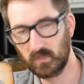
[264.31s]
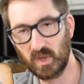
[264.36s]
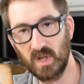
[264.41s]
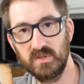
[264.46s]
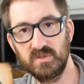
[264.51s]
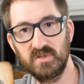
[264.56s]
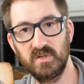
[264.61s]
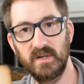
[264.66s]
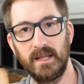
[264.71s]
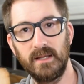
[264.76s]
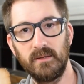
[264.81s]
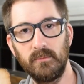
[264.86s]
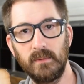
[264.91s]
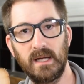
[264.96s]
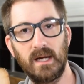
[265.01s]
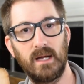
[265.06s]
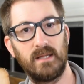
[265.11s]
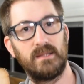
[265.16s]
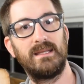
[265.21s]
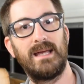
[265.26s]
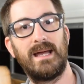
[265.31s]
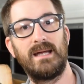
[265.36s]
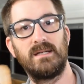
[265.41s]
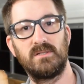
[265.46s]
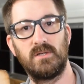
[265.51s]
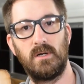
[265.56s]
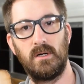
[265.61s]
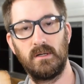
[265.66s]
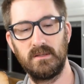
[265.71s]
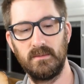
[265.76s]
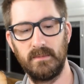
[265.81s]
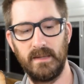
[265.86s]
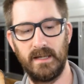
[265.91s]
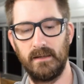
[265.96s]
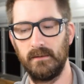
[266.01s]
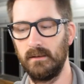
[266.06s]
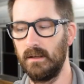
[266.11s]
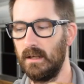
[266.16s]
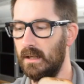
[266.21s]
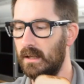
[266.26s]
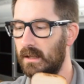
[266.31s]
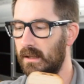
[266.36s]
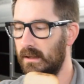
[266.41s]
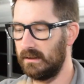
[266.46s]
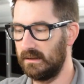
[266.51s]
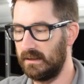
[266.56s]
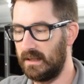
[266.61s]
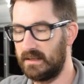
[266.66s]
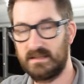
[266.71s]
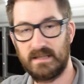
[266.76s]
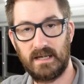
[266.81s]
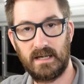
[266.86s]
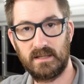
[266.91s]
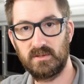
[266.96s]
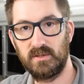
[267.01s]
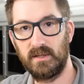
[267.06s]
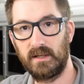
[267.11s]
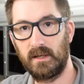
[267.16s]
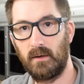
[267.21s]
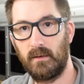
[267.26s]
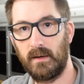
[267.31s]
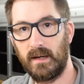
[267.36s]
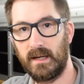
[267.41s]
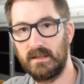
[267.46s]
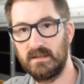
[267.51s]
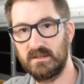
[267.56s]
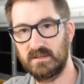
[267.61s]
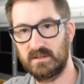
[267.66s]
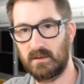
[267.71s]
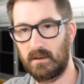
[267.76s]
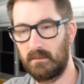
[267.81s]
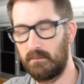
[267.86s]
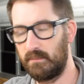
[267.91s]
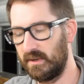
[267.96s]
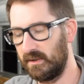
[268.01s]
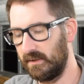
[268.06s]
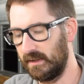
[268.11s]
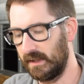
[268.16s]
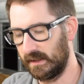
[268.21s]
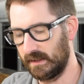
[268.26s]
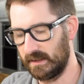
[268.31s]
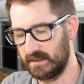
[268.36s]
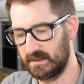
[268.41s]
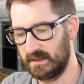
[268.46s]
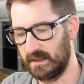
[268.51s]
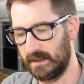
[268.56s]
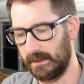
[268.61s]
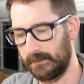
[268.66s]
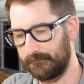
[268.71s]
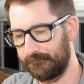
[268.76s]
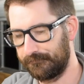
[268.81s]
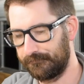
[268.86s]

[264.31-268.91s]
So now that we got that talked about, let's actually go ahead and start building this thing.